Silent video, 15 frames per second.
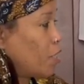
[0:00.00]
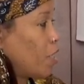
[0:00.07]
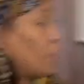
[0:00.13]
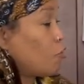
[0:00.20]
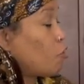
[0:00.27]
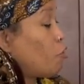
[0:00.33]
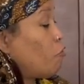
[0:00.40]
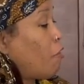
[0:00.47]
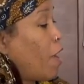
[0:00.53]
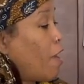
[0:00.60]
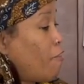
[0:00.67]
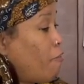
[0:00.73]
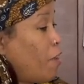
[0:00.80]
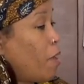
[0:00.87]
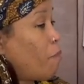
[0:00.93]
There's real
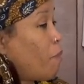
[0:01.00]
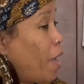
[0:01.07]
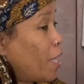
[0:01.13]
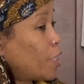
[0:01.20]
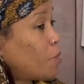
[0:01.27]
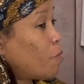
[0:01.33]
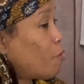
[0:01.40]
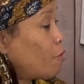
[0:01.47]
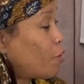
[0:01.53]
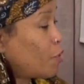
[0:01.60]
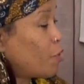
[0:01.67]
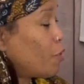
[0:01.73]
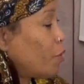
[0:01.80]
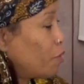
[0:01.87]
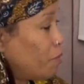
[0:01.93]
vampire spirits
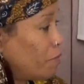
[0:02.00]
too.